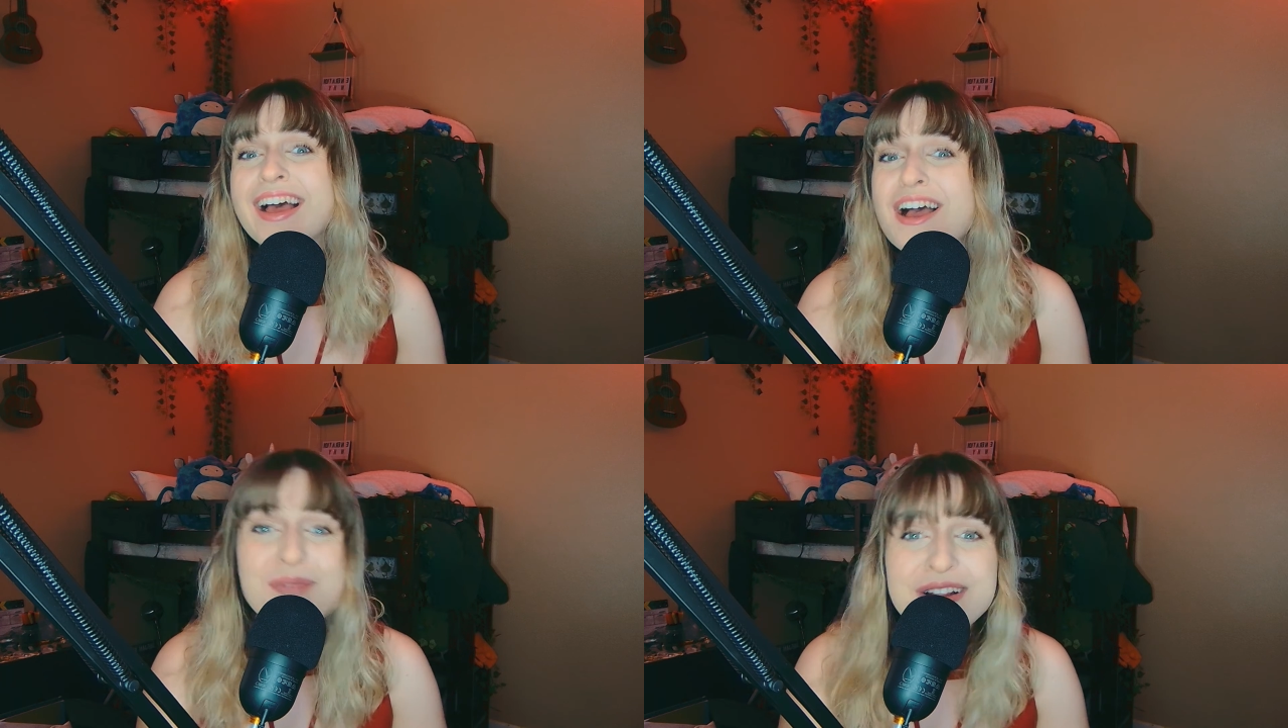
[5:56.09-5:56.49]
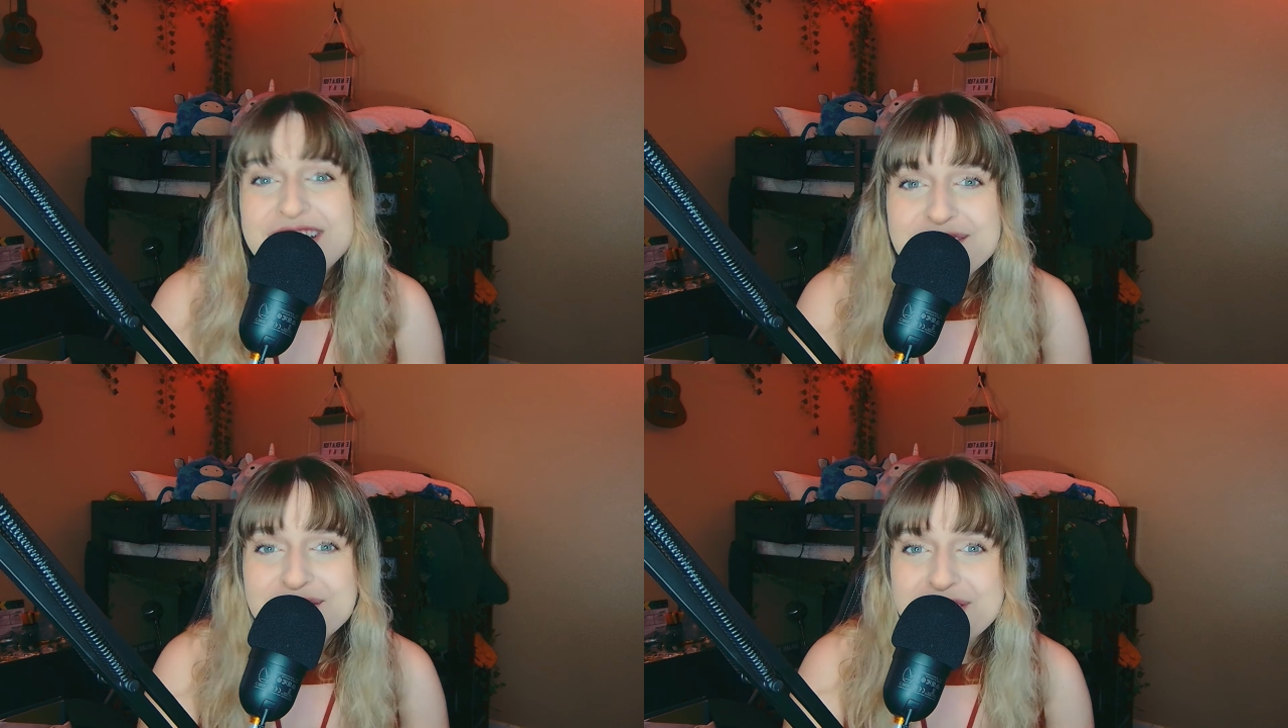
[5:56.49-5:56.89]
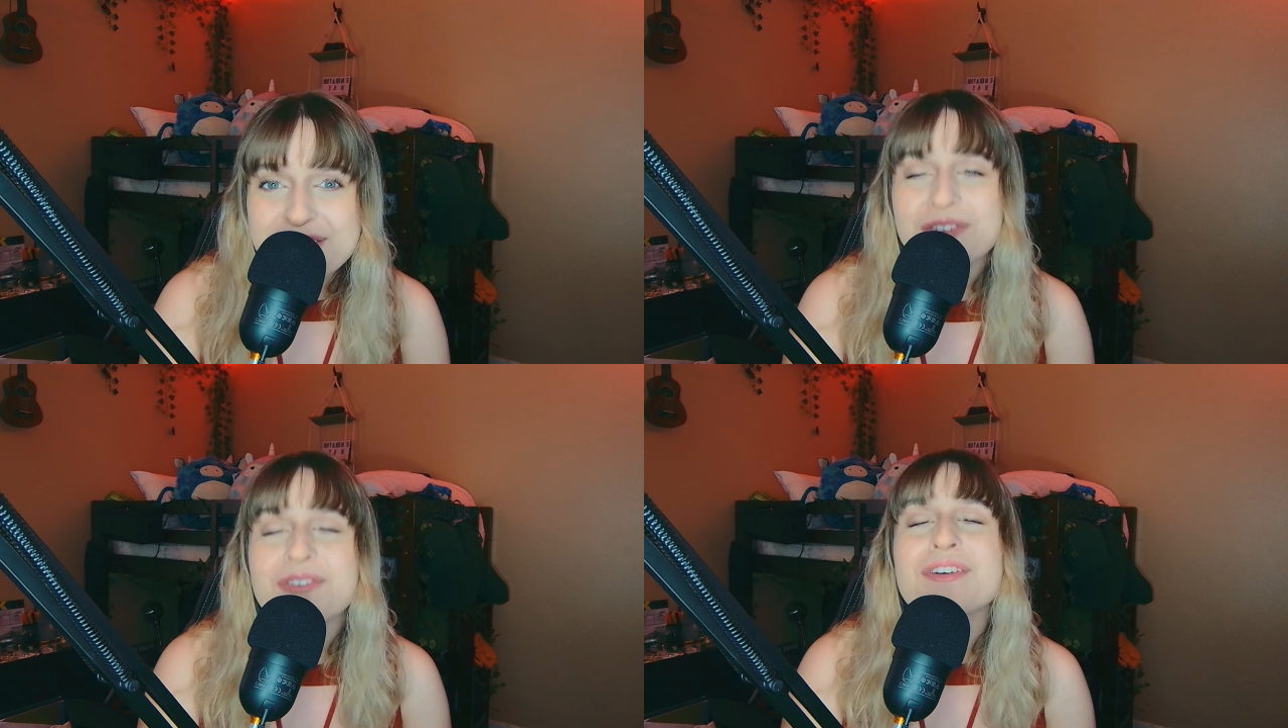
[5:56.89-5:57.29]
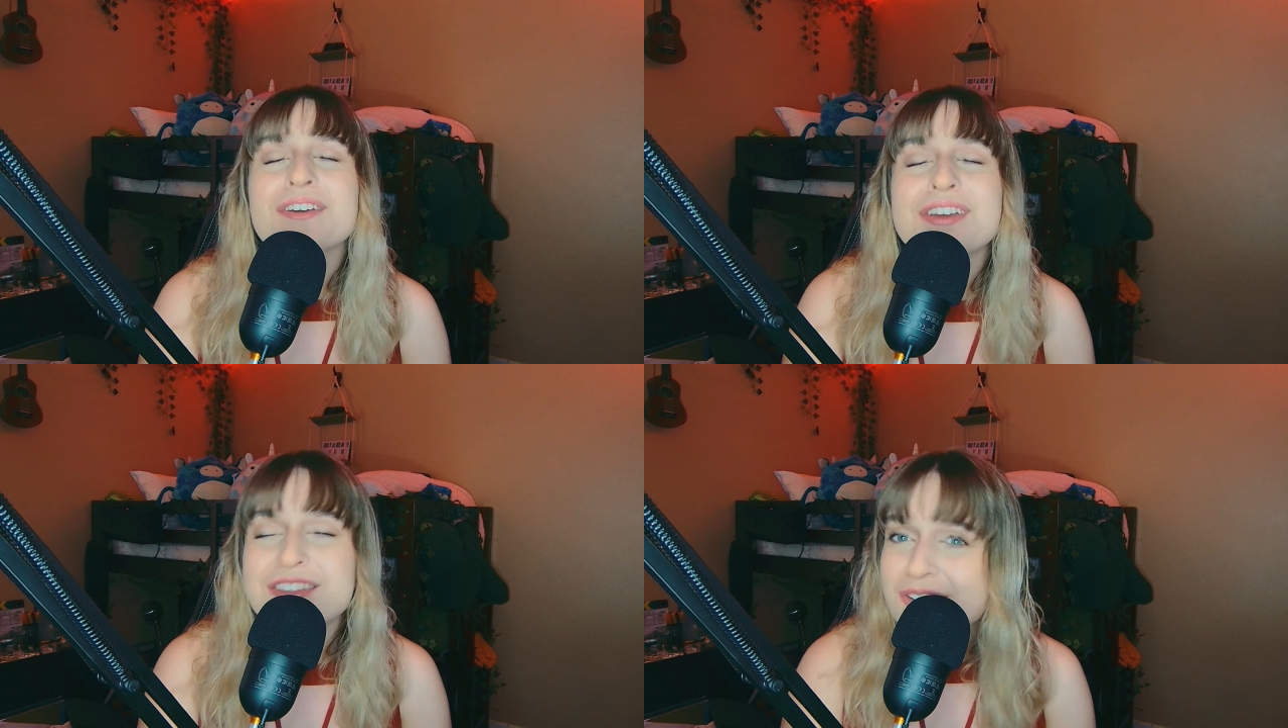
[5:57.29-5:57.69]
I believe in you.
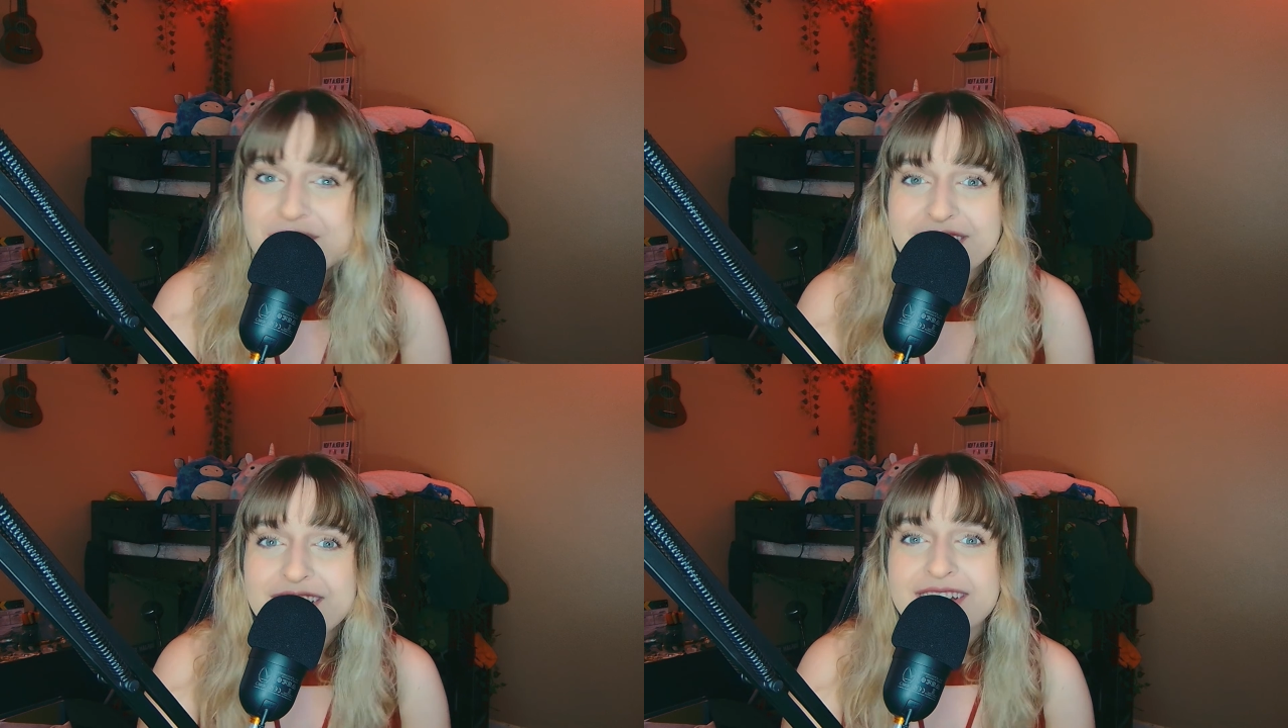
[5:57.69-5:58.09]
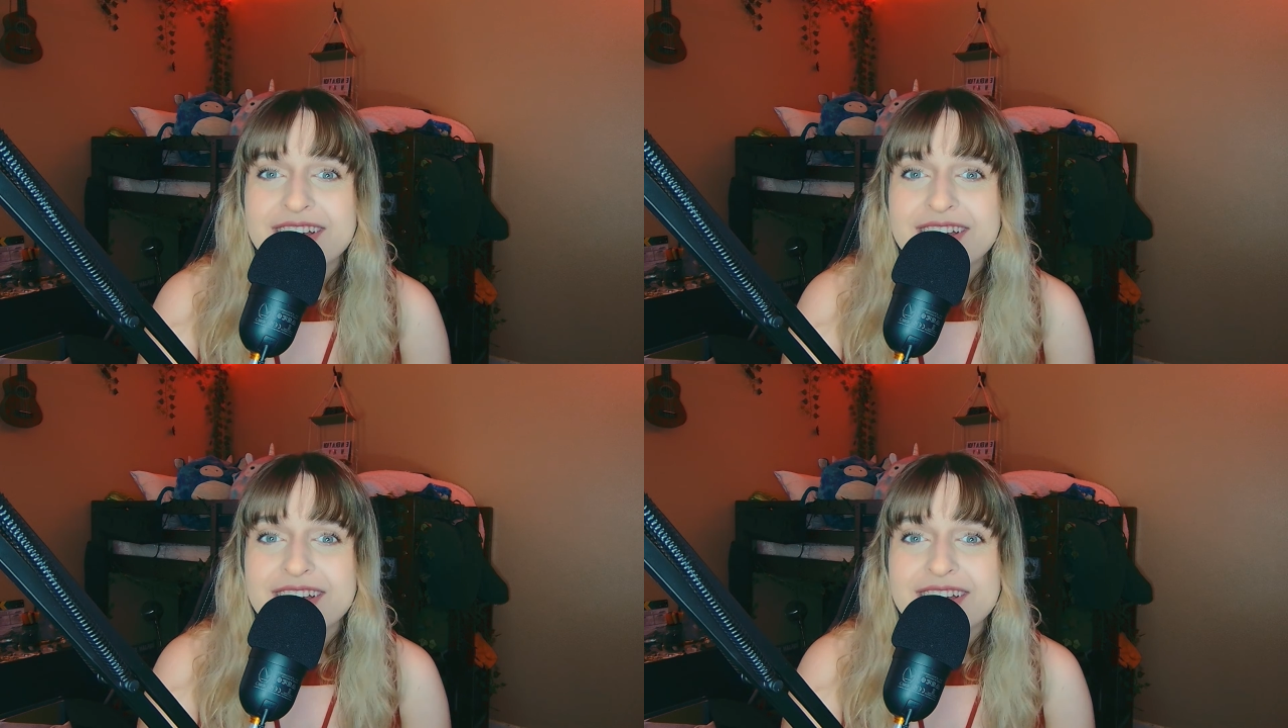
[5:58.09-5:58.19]
You can do it.